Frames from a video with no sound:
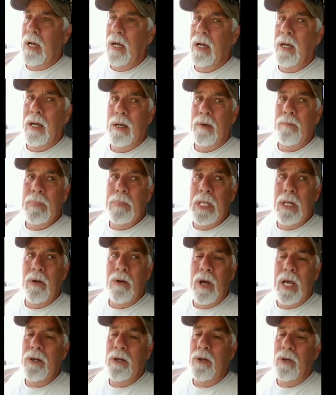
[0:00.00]
You know,
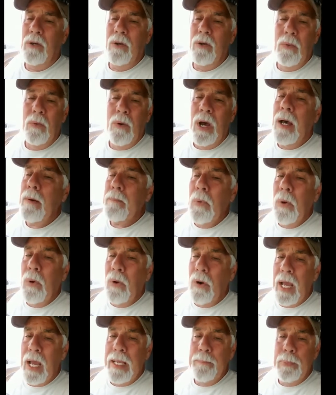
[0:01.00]
I don't know what
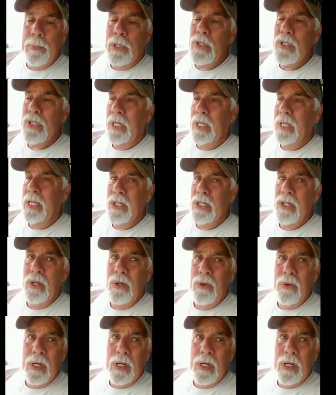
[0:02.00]
more I personally can do.